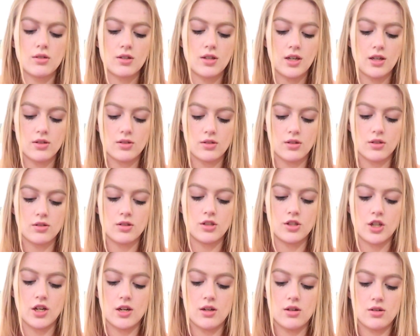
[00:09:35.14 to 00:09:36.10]
get a sausage
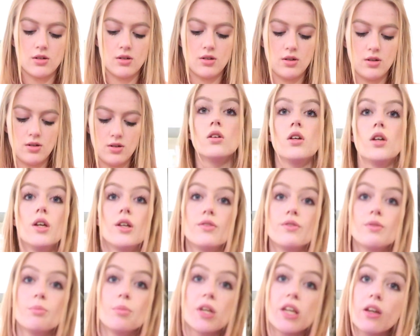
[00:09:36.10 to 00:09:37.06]
out. If
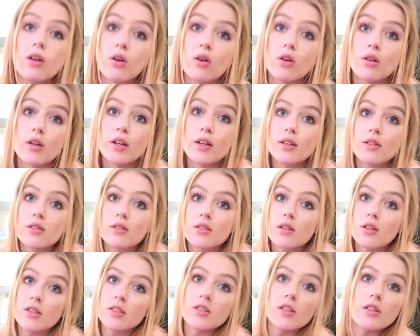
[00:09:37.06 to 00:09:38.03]
I'm being
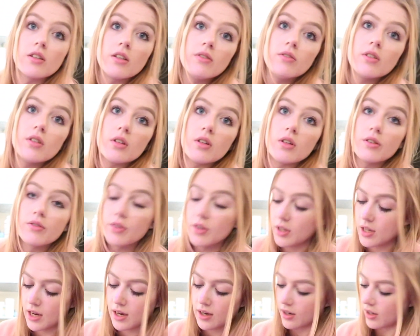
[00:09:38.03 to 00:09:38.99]
honest, I don't even know if you
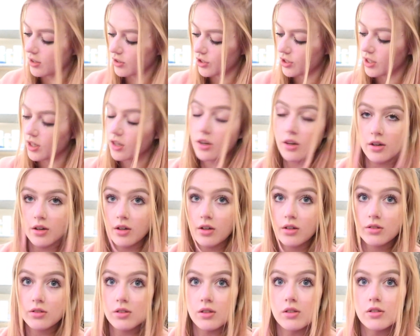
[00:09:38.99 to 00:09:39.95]
can actually cook
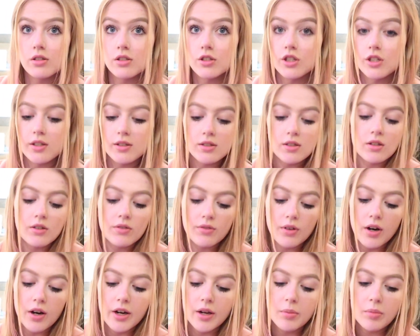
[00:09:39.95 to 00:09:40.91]
sausages in a
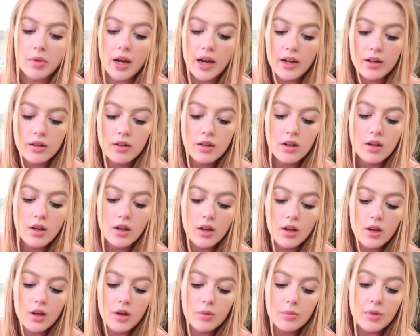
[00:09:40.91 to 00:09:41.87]
frying pan.
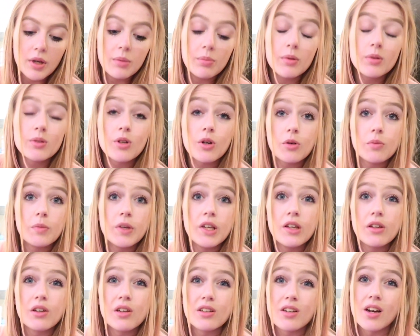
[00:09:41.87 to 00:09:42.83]
People told me
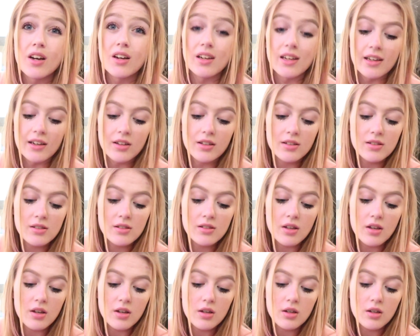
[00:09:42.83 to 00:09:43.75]
you could earlier, so